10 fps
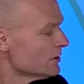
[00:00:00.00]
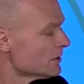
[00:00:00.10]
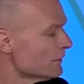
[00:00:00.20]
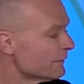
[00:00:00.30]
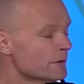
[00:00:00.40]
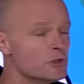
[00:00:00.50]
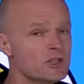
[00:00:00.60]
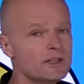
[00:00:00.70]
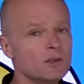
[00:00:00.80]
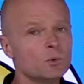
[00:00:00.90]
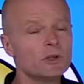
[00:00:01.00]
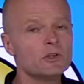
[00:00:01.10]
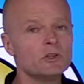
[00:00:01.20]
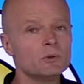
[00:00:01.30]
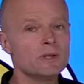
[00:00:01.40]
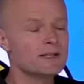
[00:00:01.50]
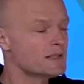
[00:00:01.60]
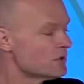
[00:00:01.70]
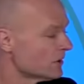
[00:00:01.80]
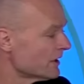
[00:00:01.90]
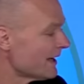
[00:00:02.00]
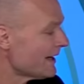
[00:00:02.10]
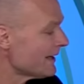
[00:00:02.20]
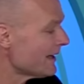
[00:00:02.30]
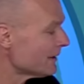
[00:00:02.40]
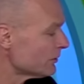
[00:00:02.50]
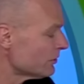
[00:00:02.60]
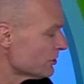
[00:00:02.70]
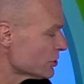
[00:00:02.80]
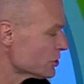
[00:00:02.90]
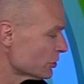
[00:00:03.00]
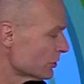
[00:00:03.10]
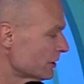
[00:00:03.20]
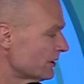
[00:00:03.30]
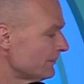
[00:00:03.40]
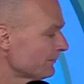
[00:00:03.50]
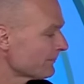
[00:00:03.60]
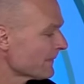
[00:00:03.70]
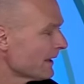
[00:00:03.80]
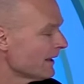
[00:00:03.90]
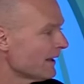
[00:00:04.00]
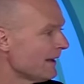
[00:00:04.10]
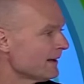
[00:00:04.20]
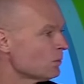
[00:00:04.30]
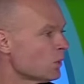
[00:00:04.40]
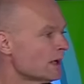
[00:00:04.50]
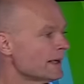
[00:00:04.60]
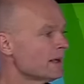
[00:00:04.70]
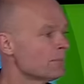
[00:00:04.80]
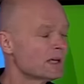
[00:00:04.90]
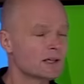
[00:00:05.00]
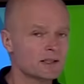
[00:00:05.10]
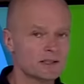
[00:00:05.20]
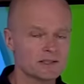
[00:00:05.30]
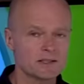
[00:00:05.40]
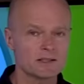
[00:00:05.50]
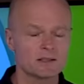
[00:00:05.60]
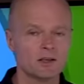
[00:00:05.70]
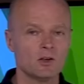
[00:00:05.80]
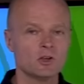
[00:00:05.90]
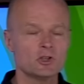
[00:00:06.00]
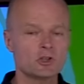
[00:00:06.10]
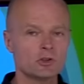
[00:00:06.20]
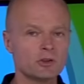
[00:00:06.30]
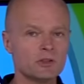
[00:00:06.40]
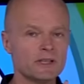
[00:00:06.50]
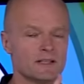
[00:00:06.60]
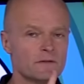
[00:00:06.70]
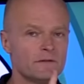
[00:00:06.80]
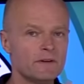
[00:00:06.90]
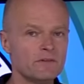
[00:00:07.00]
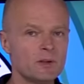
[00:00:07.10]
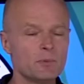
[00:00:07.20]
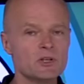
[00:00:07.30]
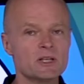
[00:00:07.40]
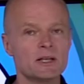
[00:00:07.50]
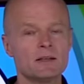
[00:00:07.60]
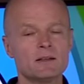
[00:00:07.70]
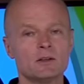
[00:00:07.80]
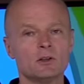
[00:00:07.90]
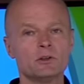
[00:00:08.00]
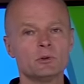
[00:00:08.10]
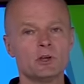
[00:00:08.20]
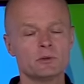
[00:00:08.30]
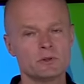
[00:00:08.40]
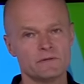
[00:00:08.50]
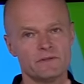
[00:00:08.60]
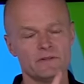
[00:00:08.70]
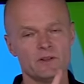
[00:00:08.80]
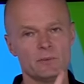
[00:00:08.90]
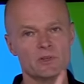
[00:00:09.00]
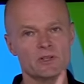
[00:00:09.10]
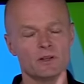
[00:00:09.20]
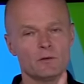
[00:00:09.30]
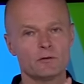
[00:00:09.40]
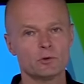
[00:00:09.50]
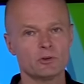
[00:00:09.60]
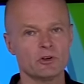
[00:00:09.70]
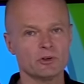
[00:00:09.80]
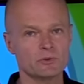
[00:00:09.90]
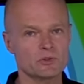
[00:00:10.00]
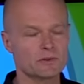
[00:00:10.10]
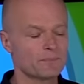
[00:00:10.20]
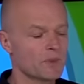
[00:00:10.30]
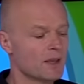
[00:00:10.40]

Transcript: So the first thing you want to do is to cut out sugar. And why? Because sugar is 50% glucose, 50% fructose.